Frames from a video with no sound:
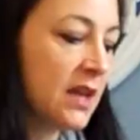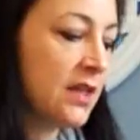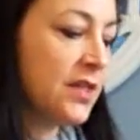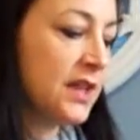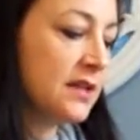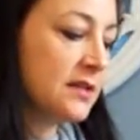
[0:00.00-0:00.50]

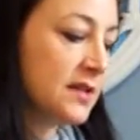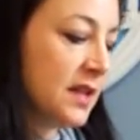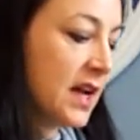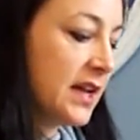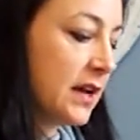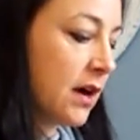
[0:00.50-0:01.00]
Things
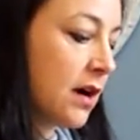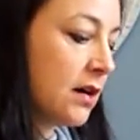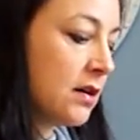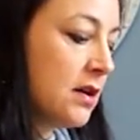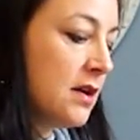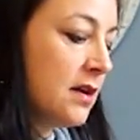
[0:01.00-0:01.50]
like
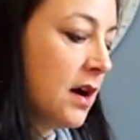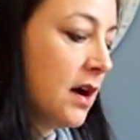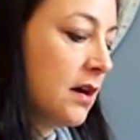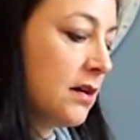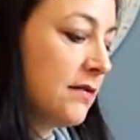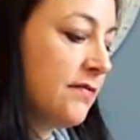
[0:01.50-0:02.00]
our
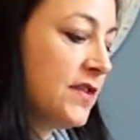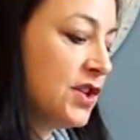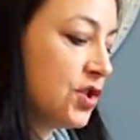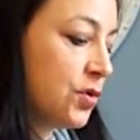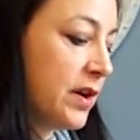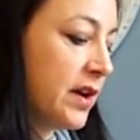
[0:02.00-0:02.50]

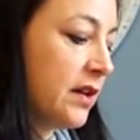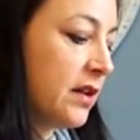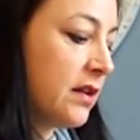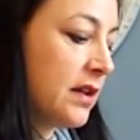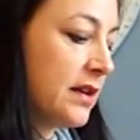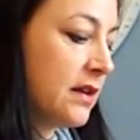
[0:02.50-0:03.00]
fish
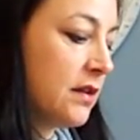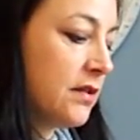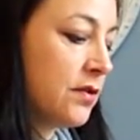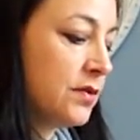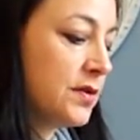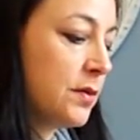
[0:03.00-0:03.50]
oil and
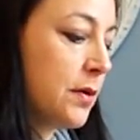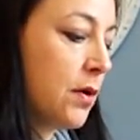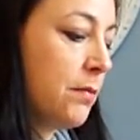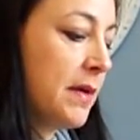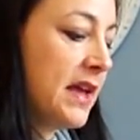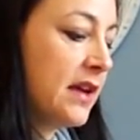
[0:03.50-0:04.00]
those
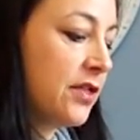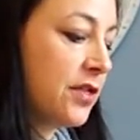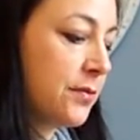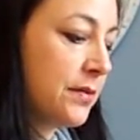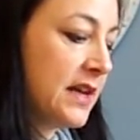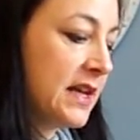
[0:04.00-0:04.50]

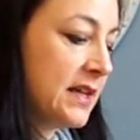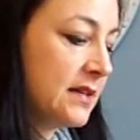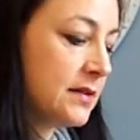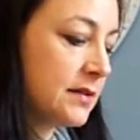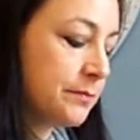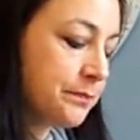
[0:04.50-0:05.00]

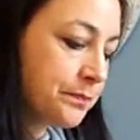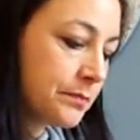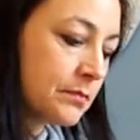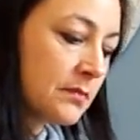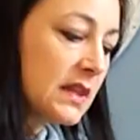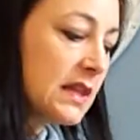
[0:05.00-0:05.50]
omega-3s
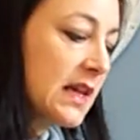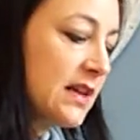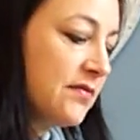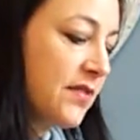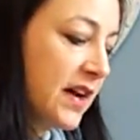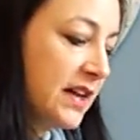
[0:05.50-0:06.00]

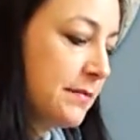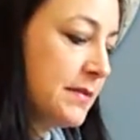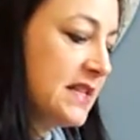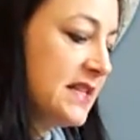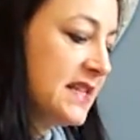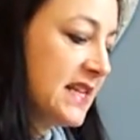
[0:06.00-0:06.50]
and
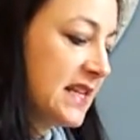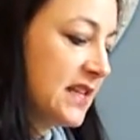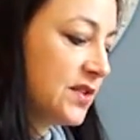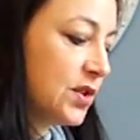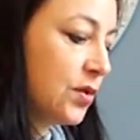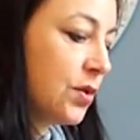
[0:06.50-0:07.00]
vitamin D.
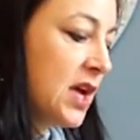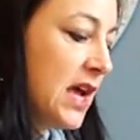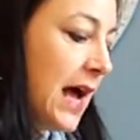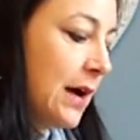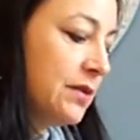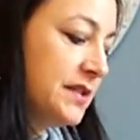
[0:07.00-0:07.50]
So
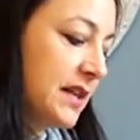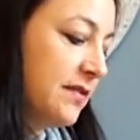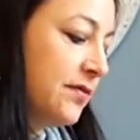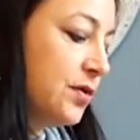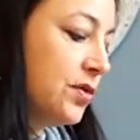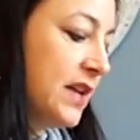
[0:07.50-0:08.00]
I would say
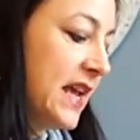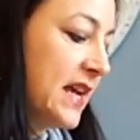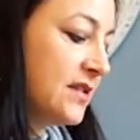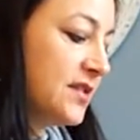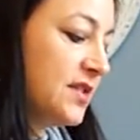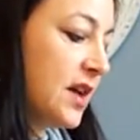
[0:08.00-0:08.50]
food
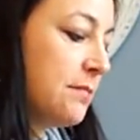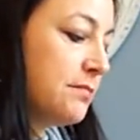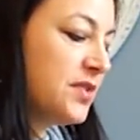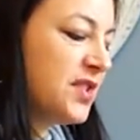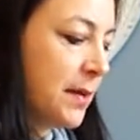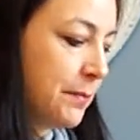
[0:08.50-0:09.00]
and some
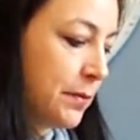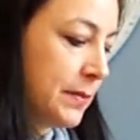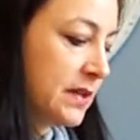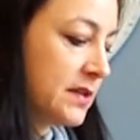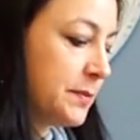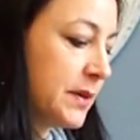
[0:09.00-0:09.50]

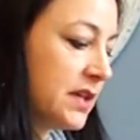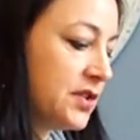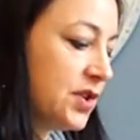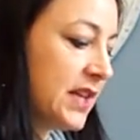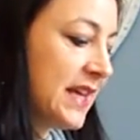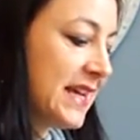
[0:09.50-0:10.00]
supplements, because you
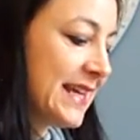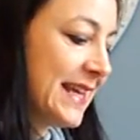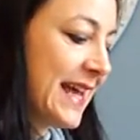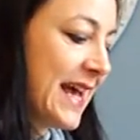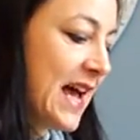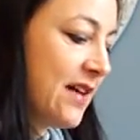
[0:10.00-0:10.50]
can't
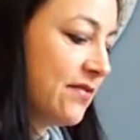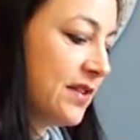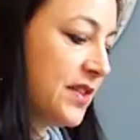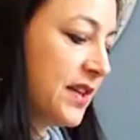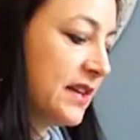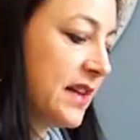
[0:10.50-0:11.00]
get
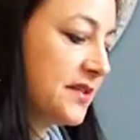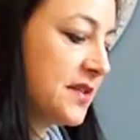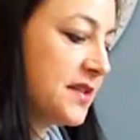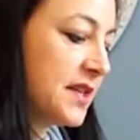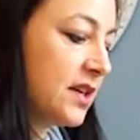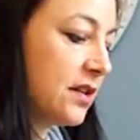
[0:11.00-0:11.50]
everything
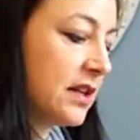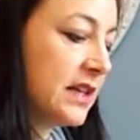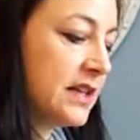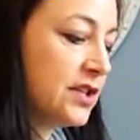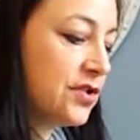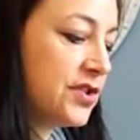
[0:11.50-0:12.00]
necessarily
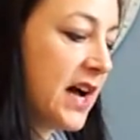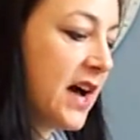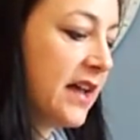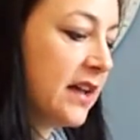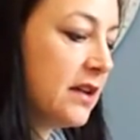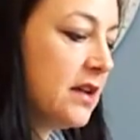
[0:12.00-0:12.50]
in your
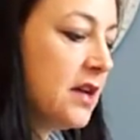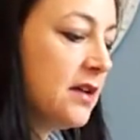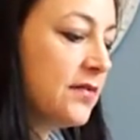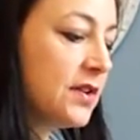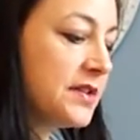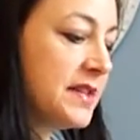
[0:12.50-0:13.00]
diet.
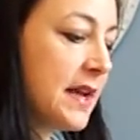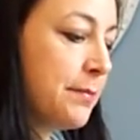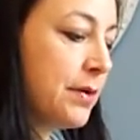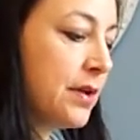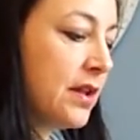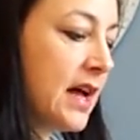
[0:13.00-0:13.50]
For
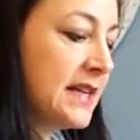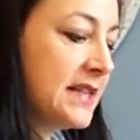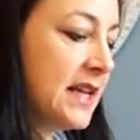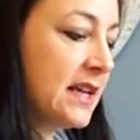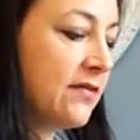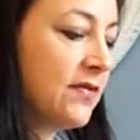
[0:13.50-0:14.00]
example, I
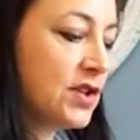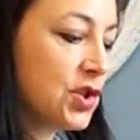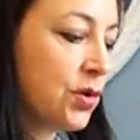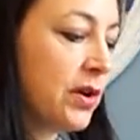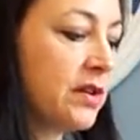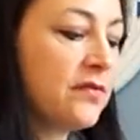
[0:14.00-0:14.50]
take fish
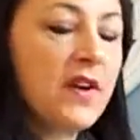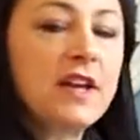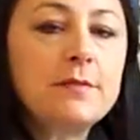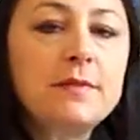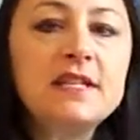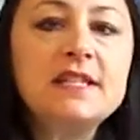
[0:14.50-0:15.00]
oil and
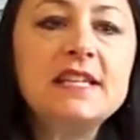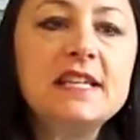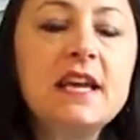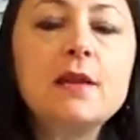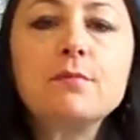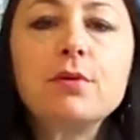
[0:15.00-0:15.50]
vitamin
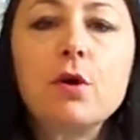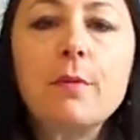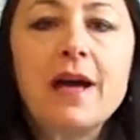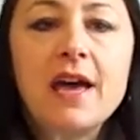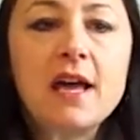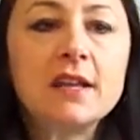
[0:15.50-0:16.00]
D and
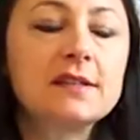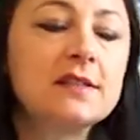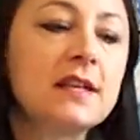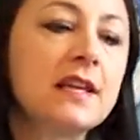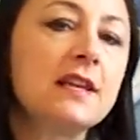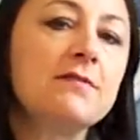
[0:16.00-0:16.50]
probiotics, and
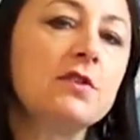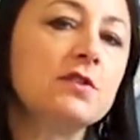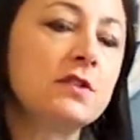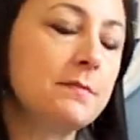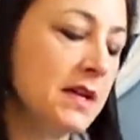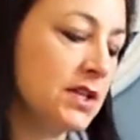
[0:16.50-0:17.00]
I give those
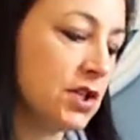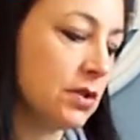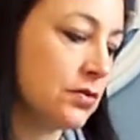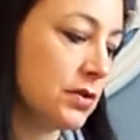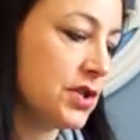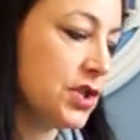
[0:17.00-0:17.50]
to my
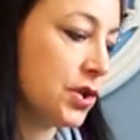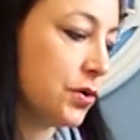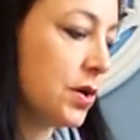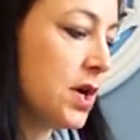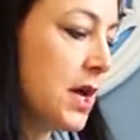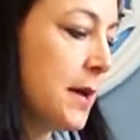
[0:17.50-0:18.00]
children too,
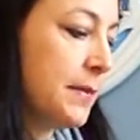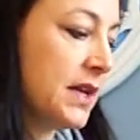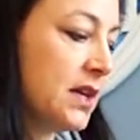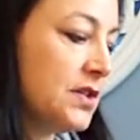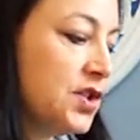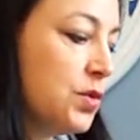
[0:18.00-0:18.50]

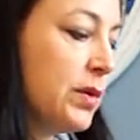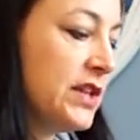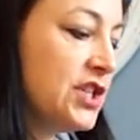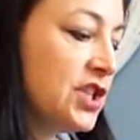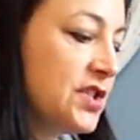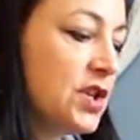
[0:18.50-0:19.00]
because we
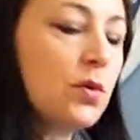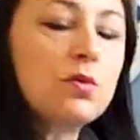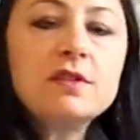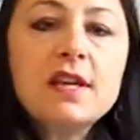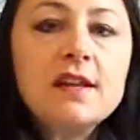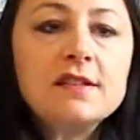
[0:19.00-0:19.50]
just don't
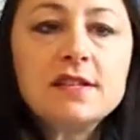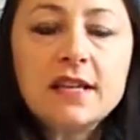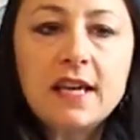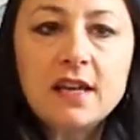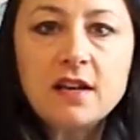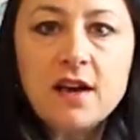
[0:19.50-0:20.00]
tend to
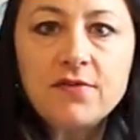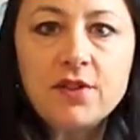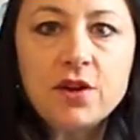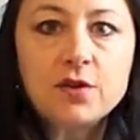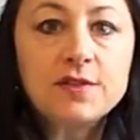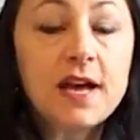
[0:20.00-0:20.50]
get enough of
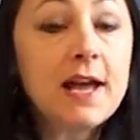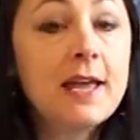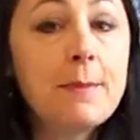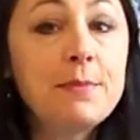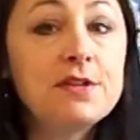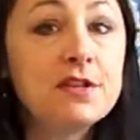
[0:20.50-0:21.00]
those. I
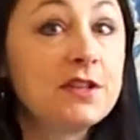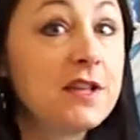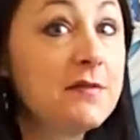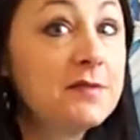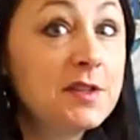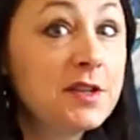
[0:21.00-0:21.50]
happen to
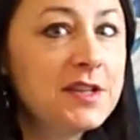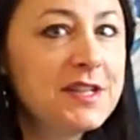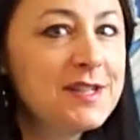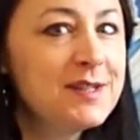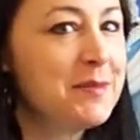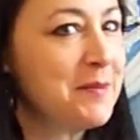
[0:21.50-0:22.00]
love
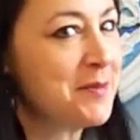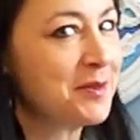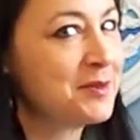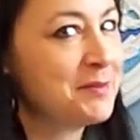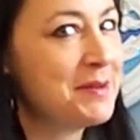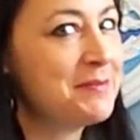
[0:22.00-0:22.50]
sardines, but
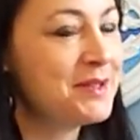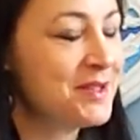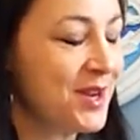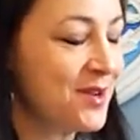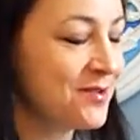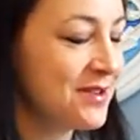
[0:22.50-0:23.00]
most people
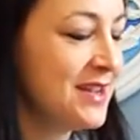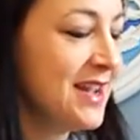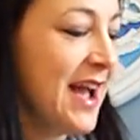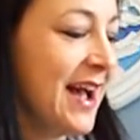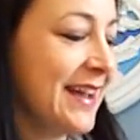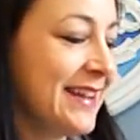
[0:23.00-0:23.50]
don't.
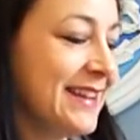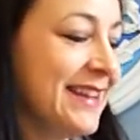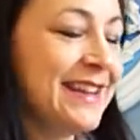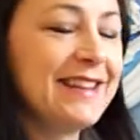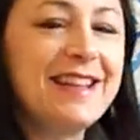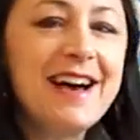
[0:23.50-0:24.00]
I can get
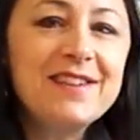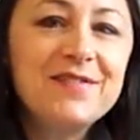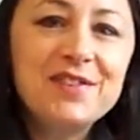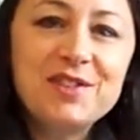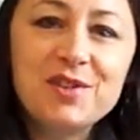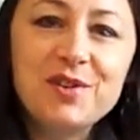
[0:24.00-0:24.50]
a lot of
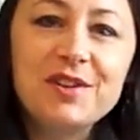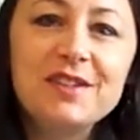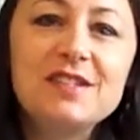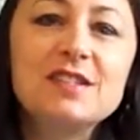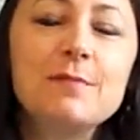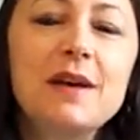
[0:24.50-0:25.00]
fish oil
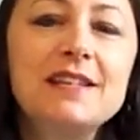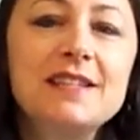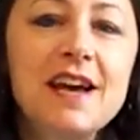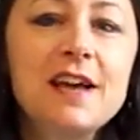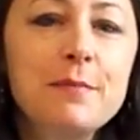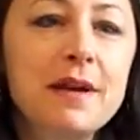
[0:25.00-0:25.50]
into my
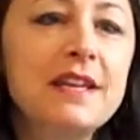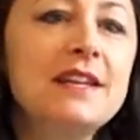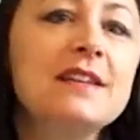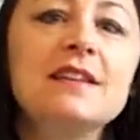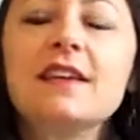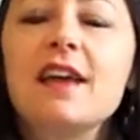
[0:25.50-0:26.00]
diet by
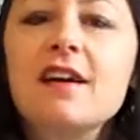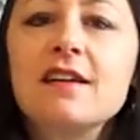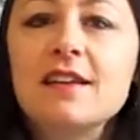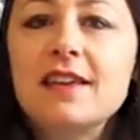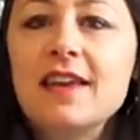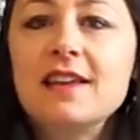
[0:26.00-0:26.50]
eating a
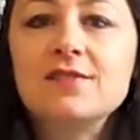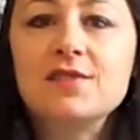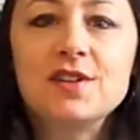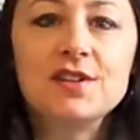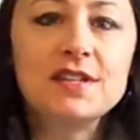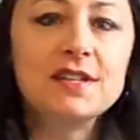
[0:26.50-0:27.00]
can of
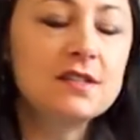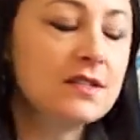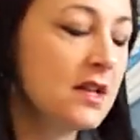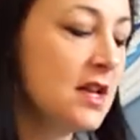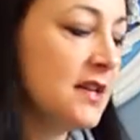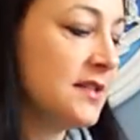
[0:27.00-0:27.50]
sardines
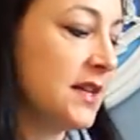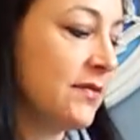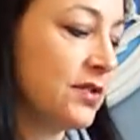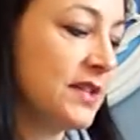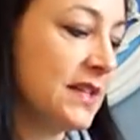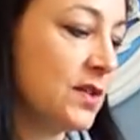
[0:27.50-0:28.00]

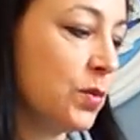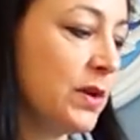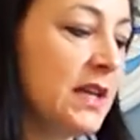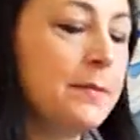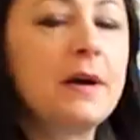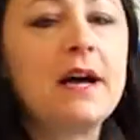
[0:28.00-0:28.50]
several days a
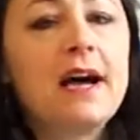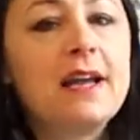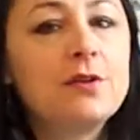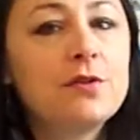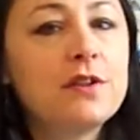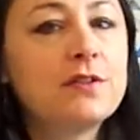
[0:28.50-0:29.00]
week, but I
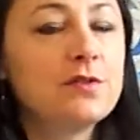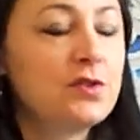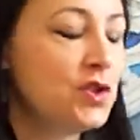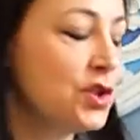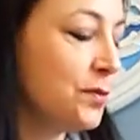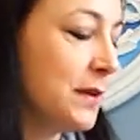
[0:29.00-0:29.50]
don't think there's
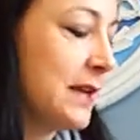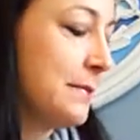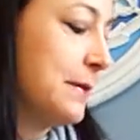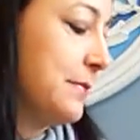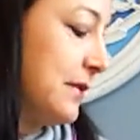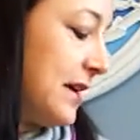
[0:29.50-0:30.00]
too many
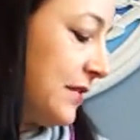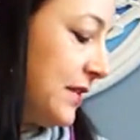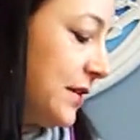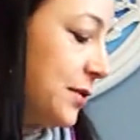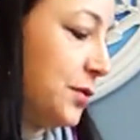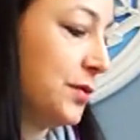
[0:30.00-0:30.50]
people out
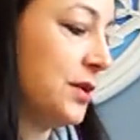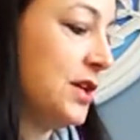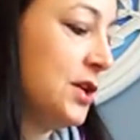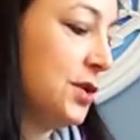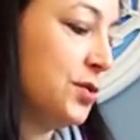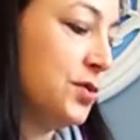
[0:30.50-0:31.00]
there
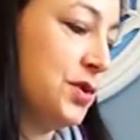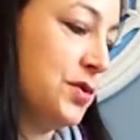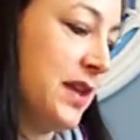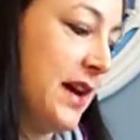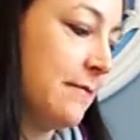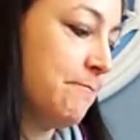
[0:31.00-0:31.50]
who do
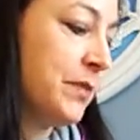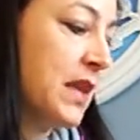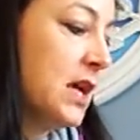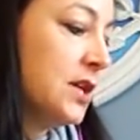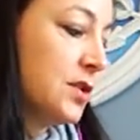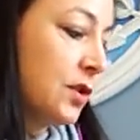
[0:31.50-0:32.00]
that.
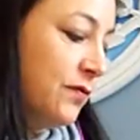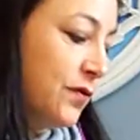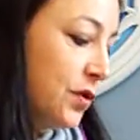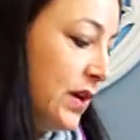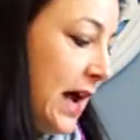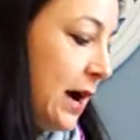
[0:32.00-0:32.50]
So
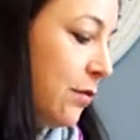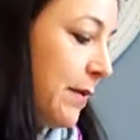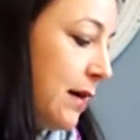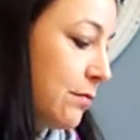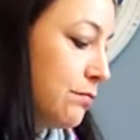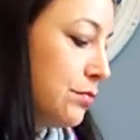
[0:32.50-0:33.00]
food. How
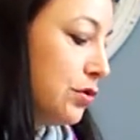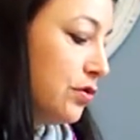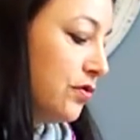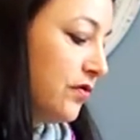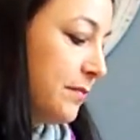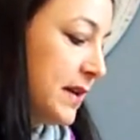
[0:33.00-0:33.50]
about
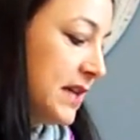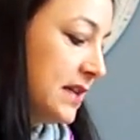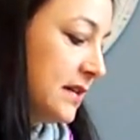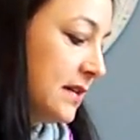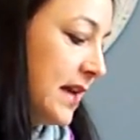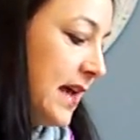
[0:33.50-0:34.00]

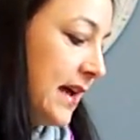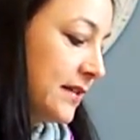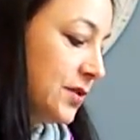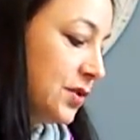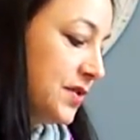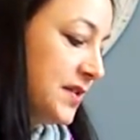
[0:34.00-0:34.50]
movement,
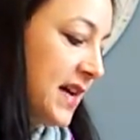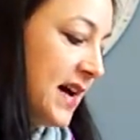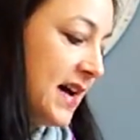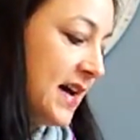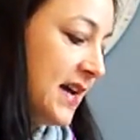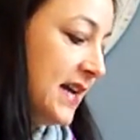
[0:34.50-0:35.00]

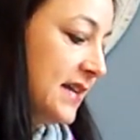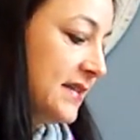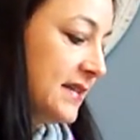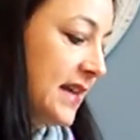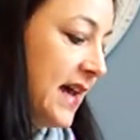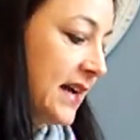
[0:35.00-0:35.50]

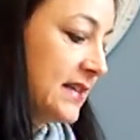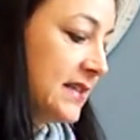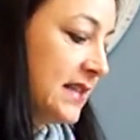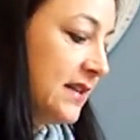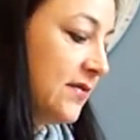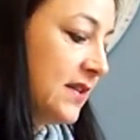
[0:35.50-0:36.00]
exercise,
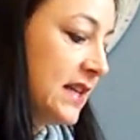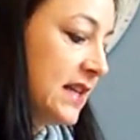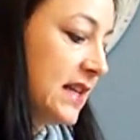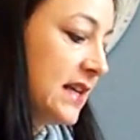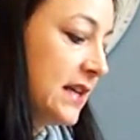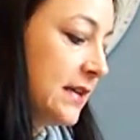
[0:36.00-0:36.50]

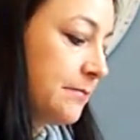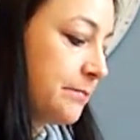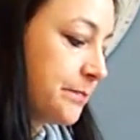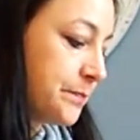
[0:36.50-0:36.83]
activity?